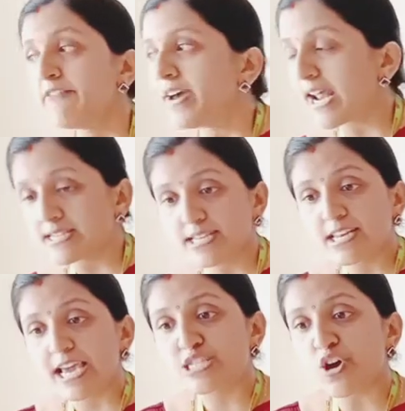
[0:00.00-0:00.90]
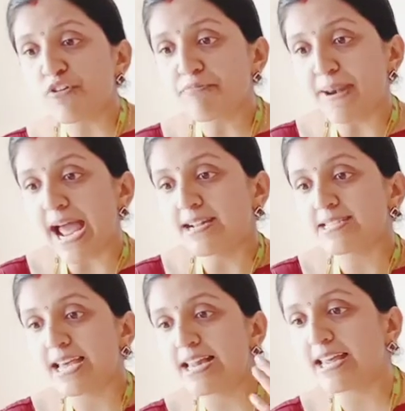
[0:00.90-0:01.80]
Whereas in case of plant
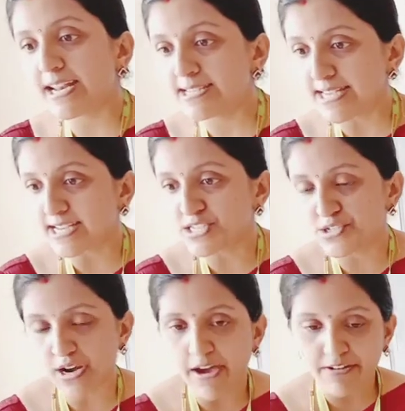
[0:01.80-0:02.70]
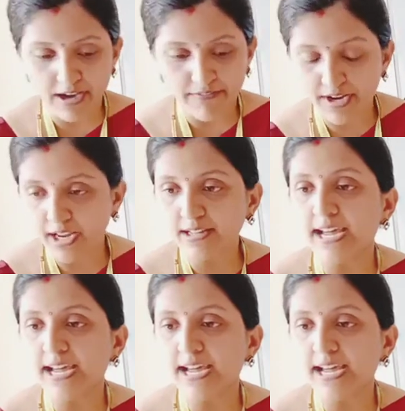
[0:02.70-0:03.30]
cell there is extra covering,